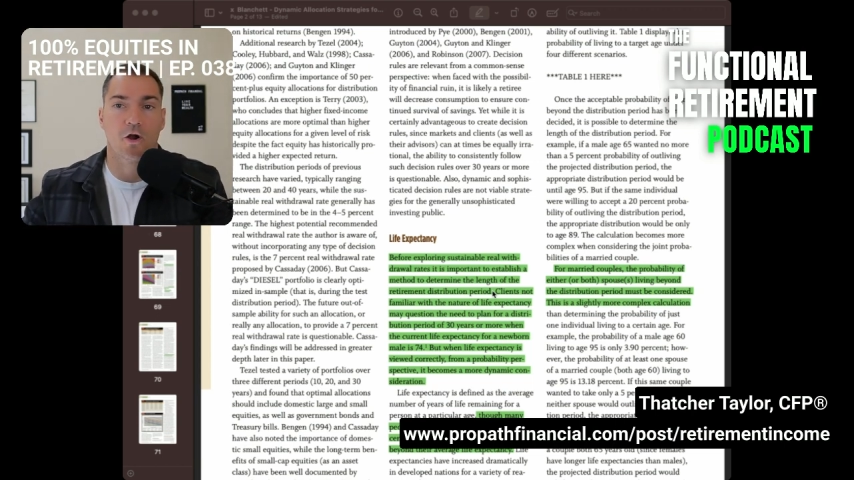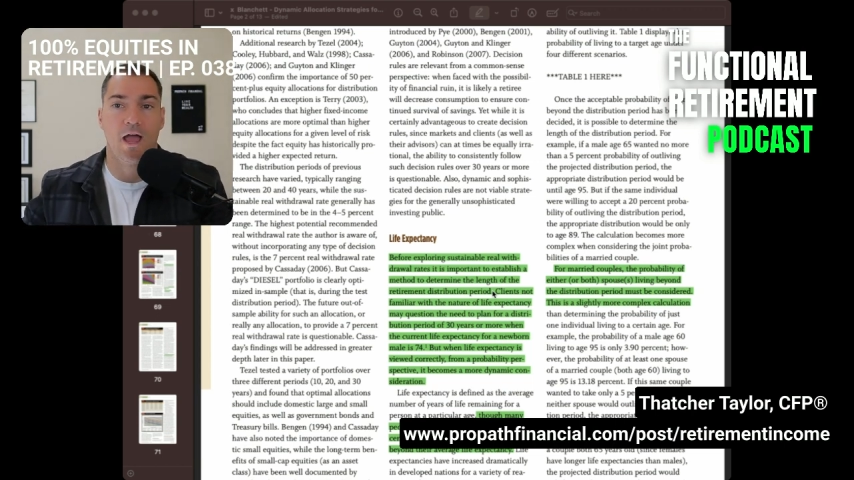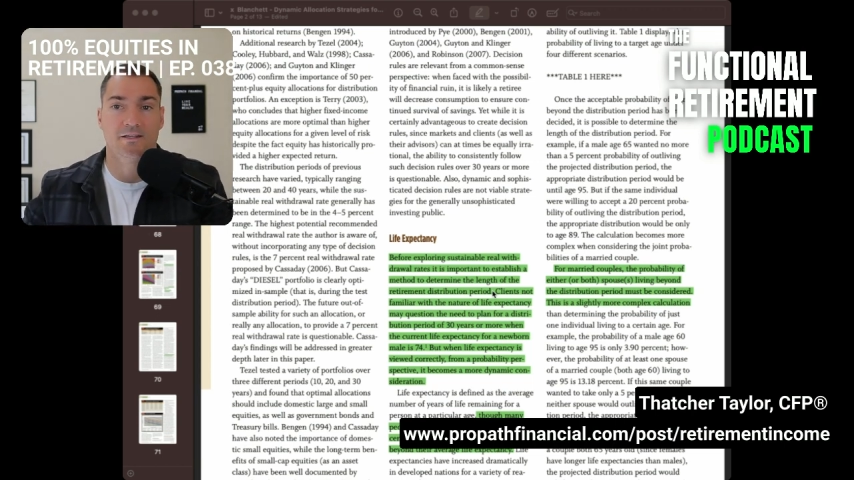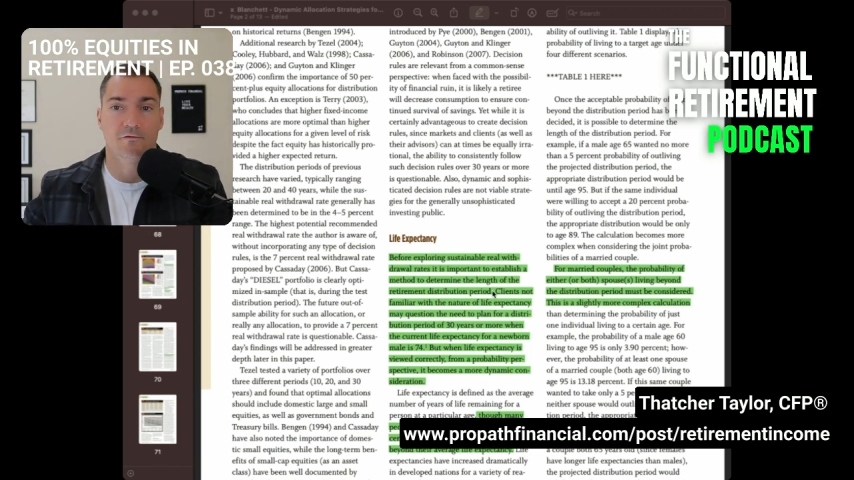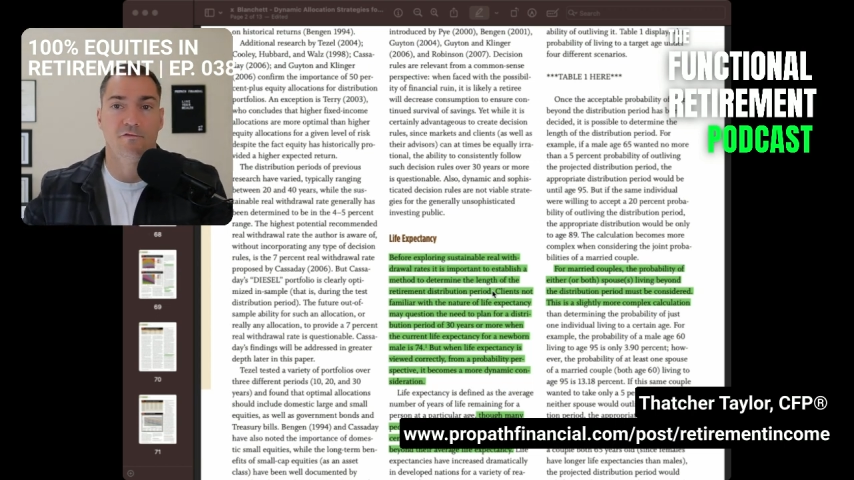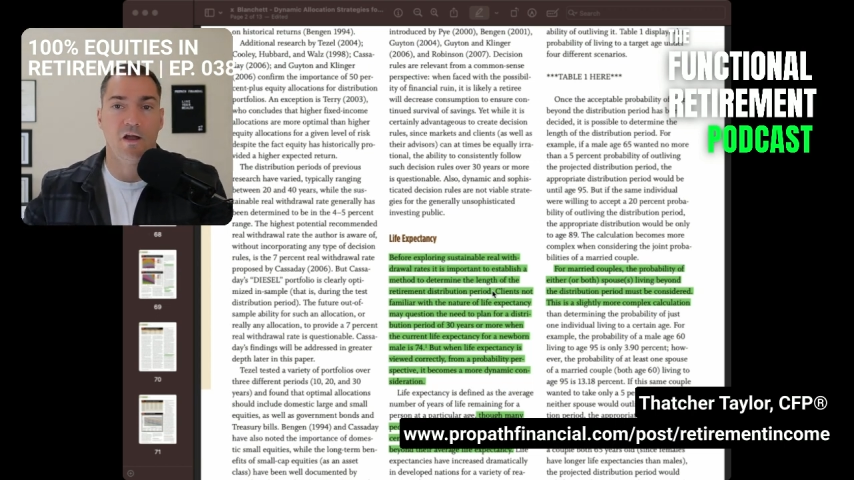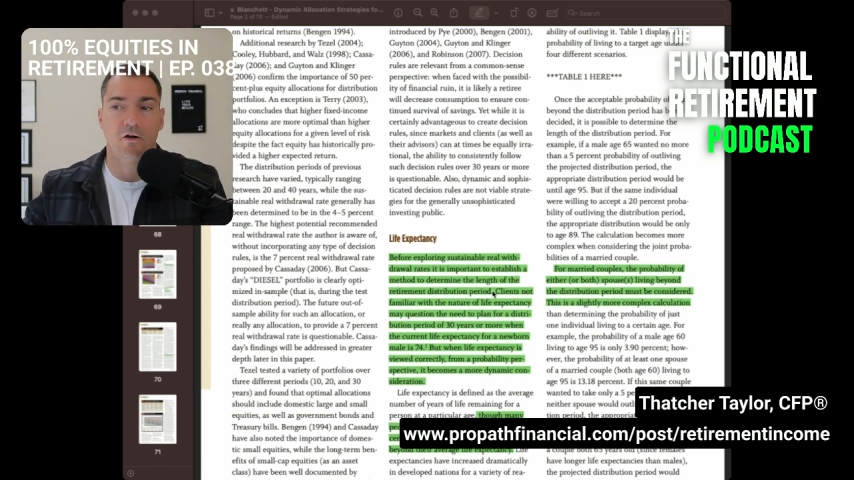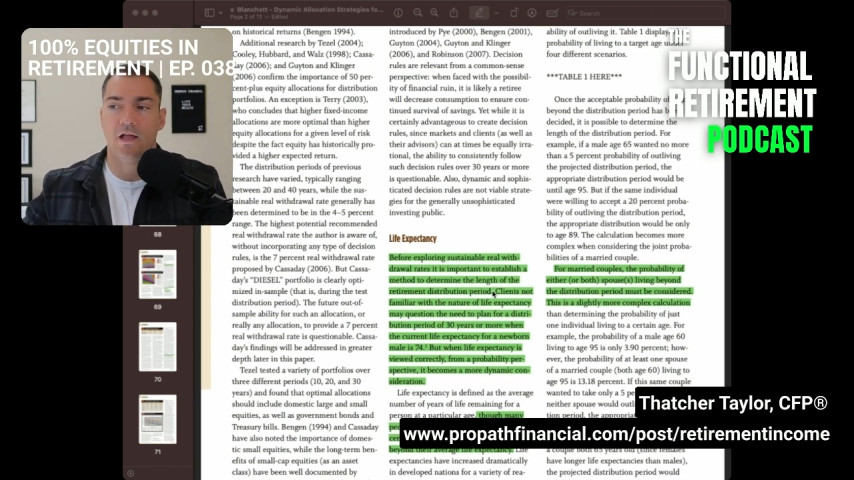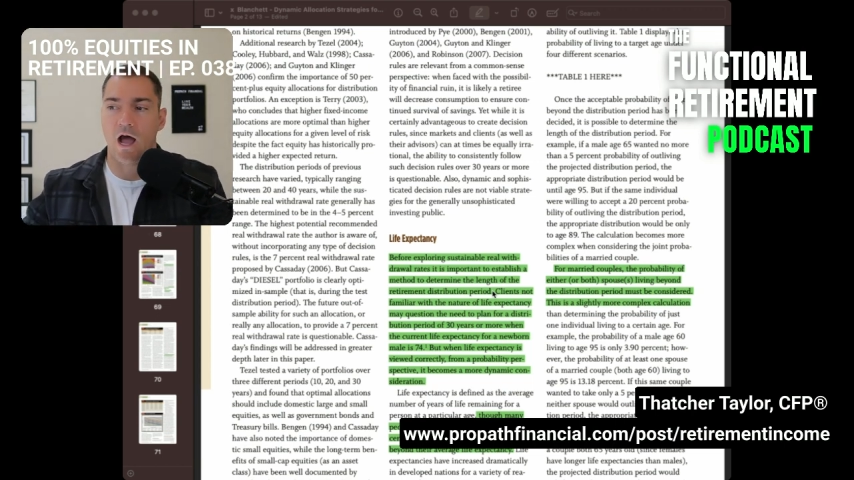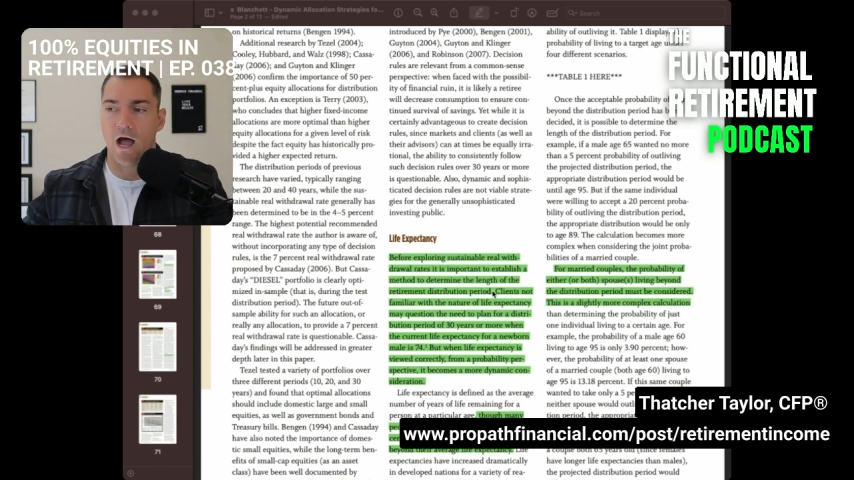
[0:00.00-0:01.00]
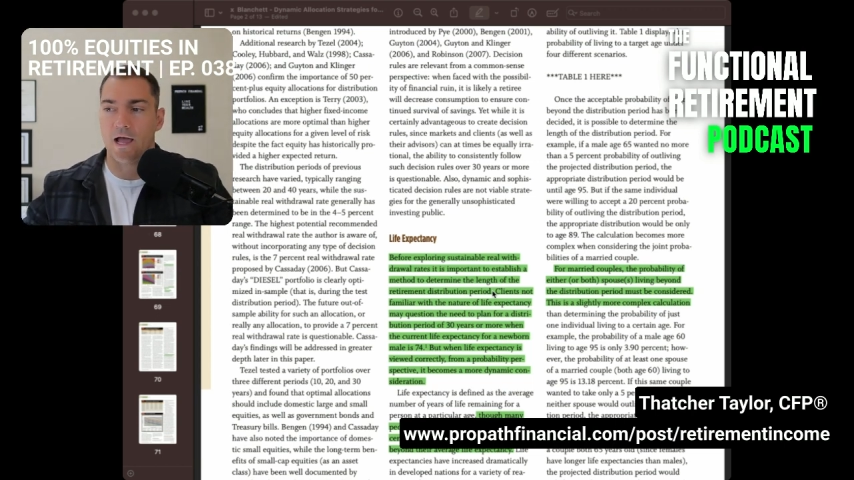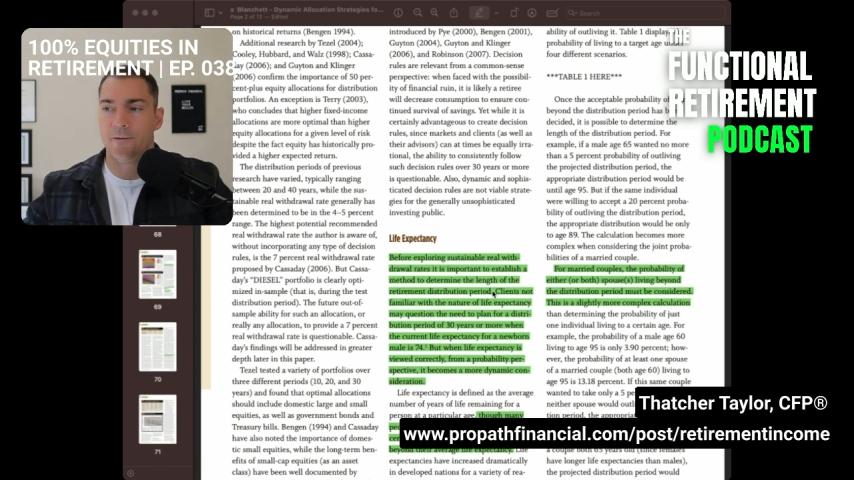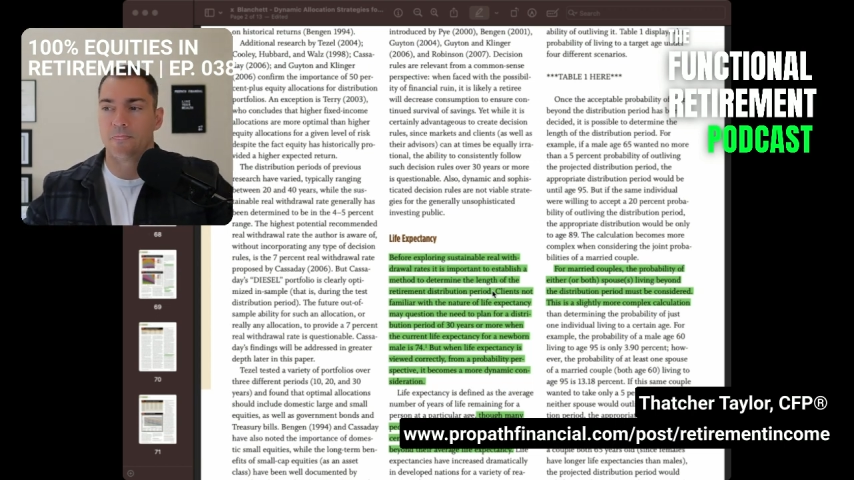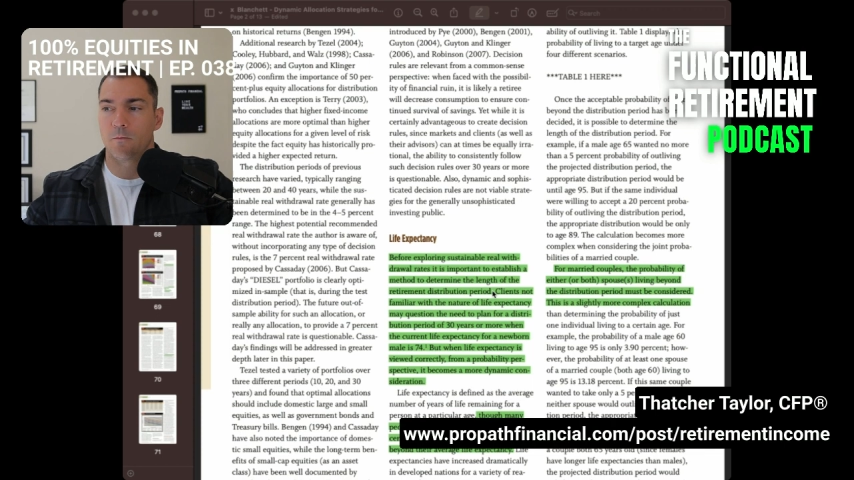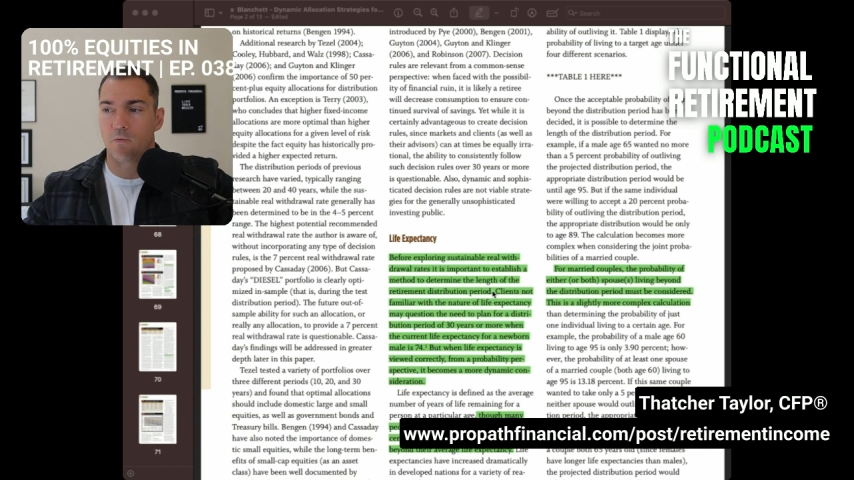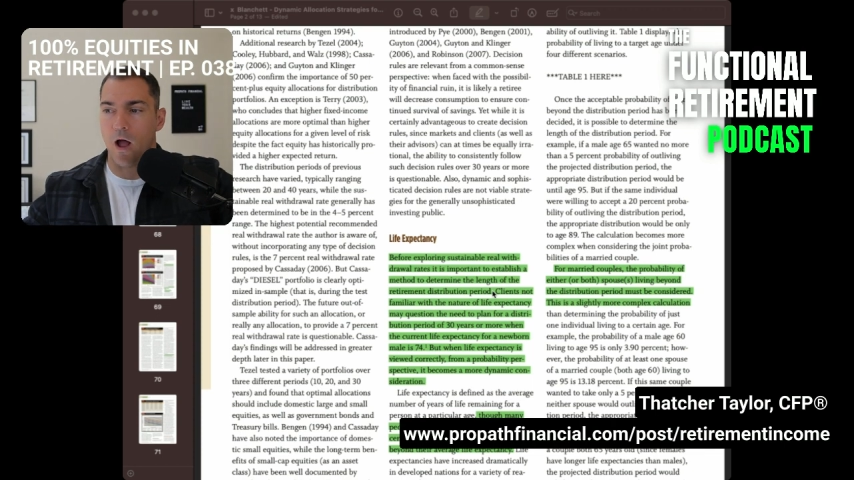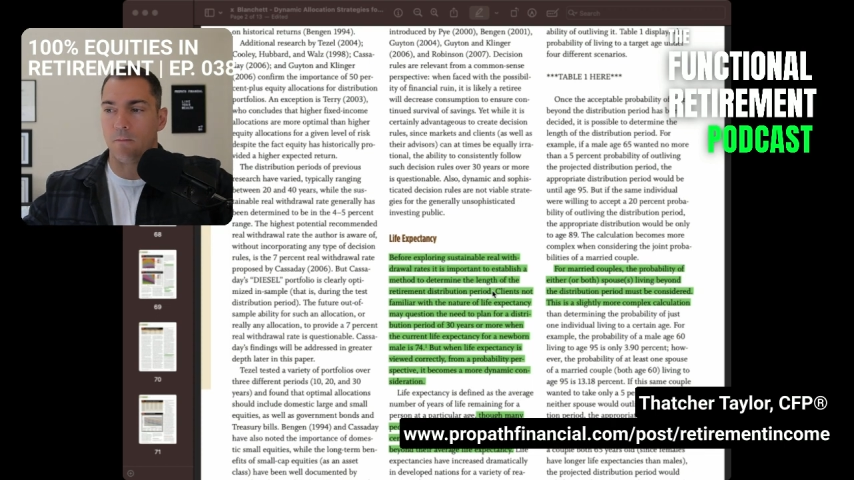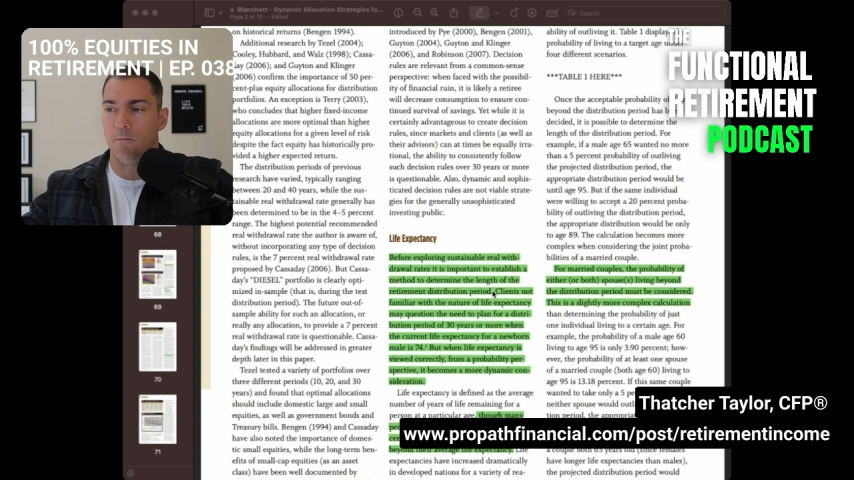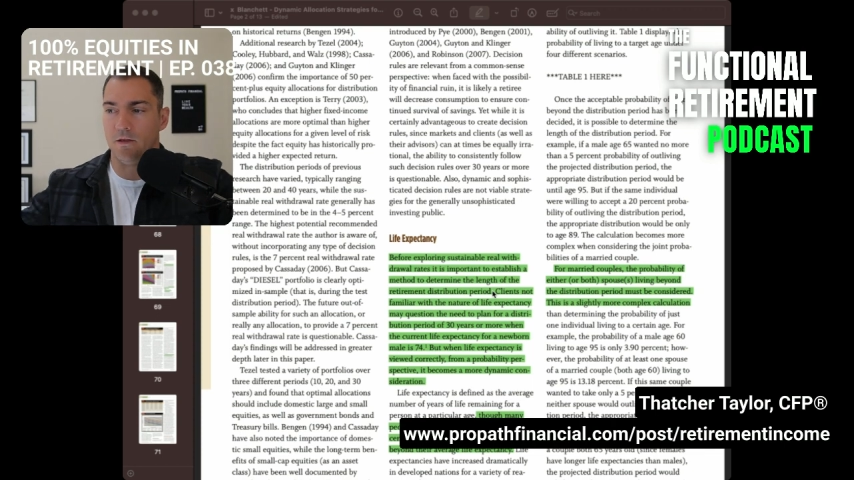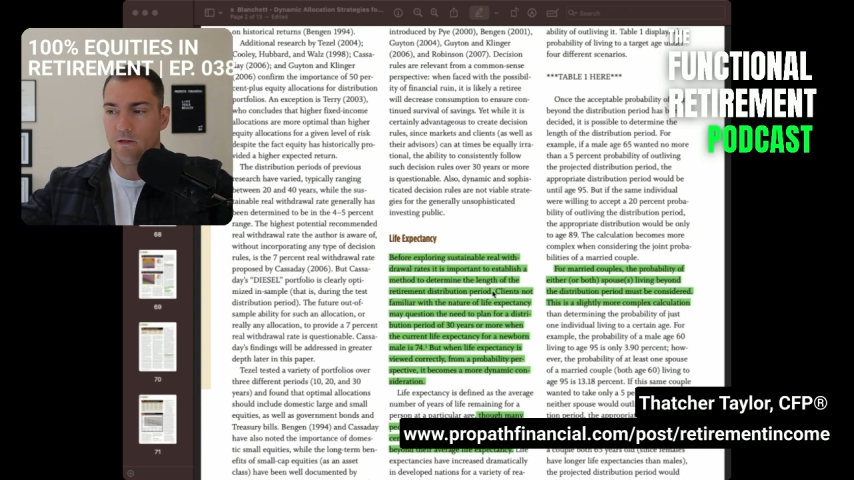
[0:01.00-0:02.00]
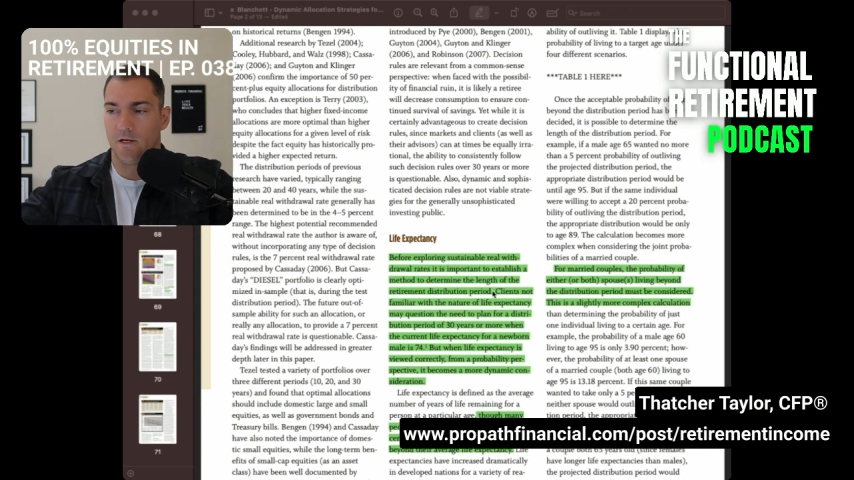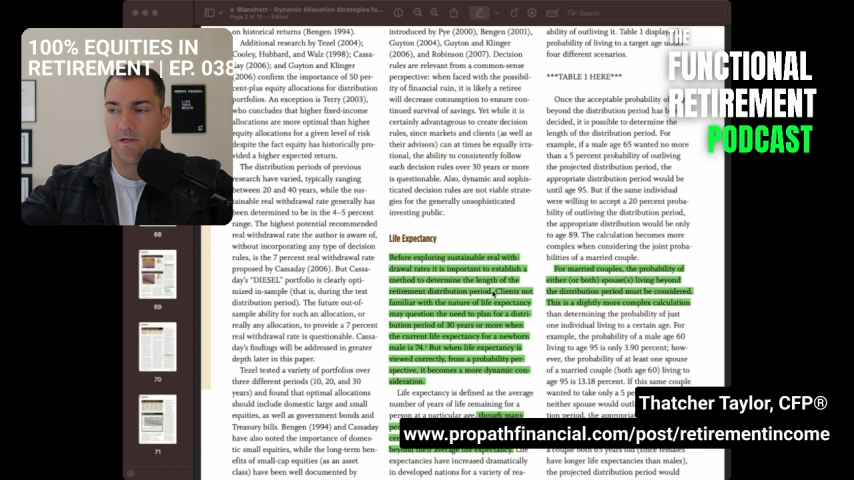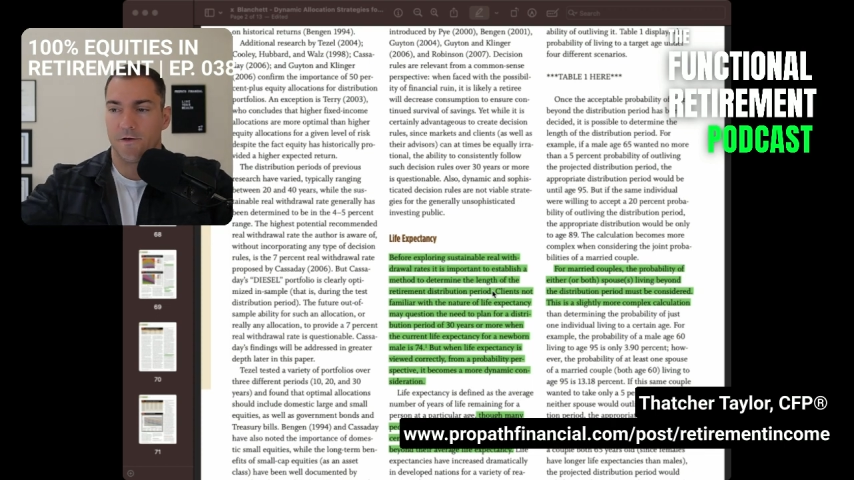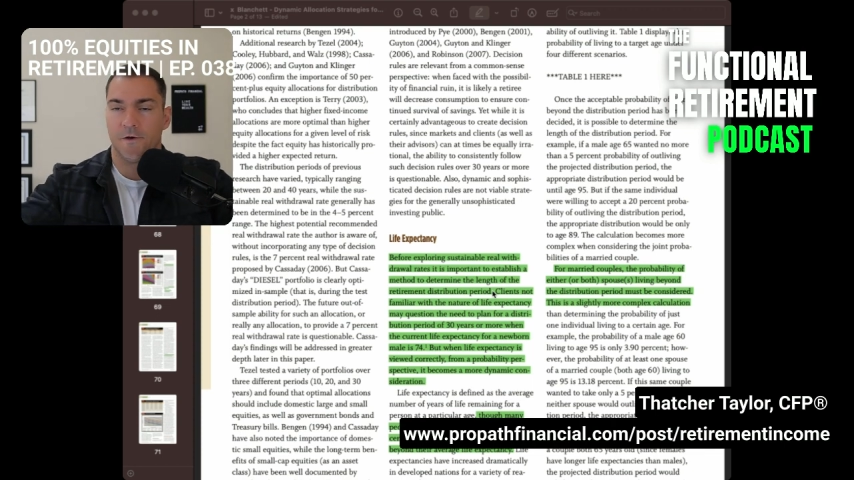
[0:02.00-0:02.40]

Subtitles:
has a very high probability.